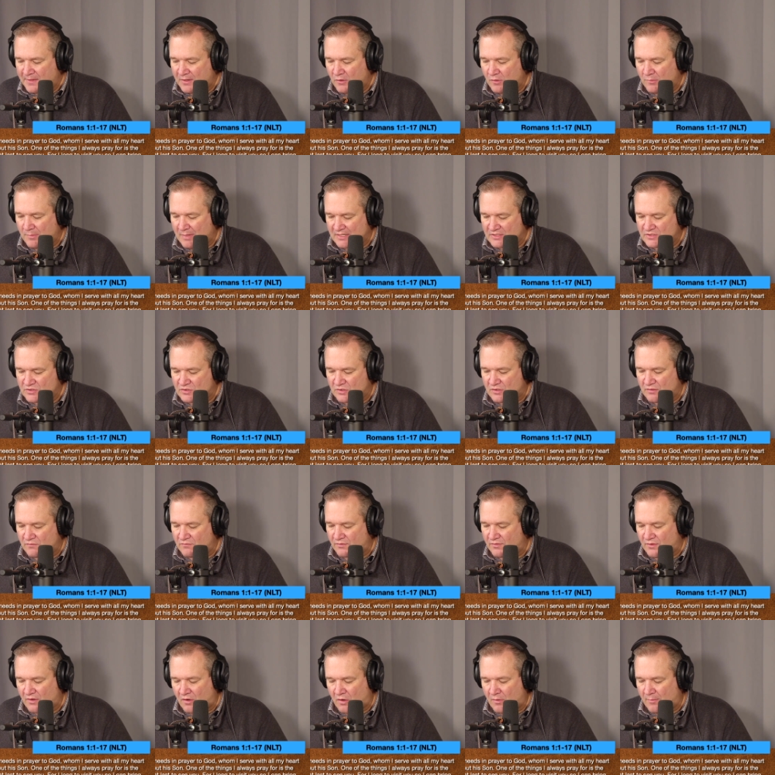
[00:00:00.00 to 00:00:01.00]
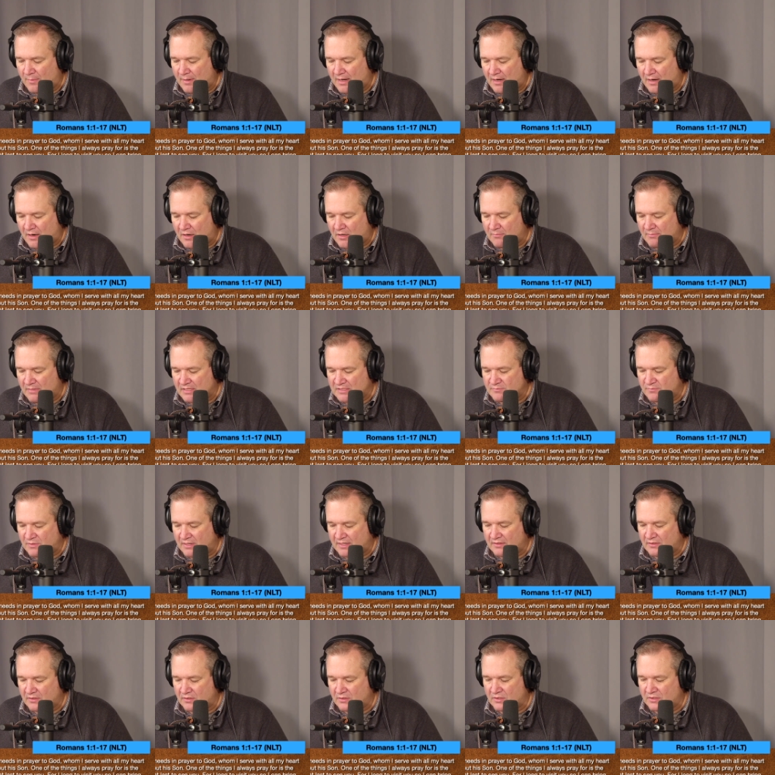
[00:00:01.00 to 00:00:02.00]
whom I serve with all my heart by
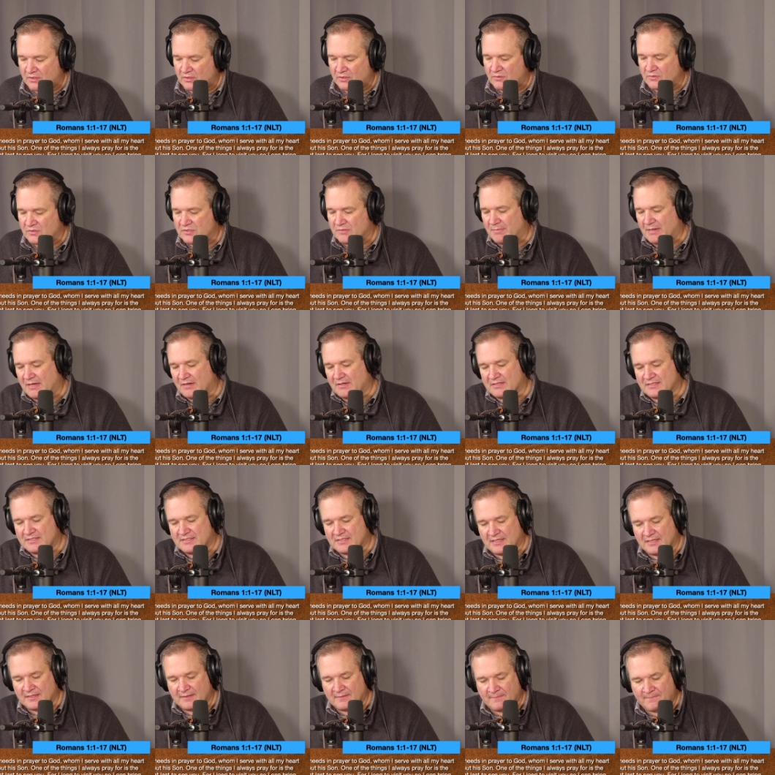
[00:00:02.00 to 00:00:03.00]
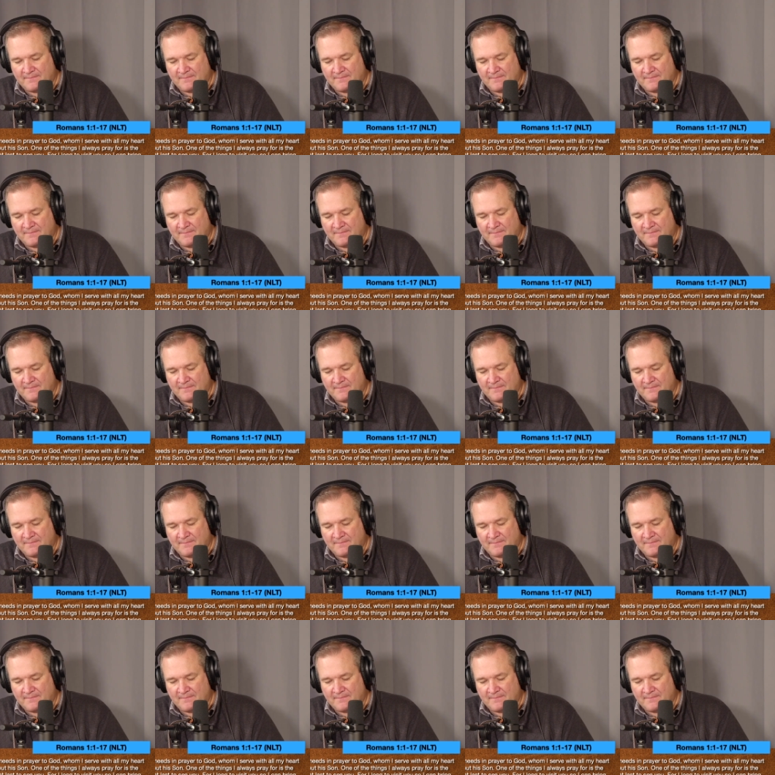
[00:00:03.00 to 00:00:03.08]
spreading the good news about his son.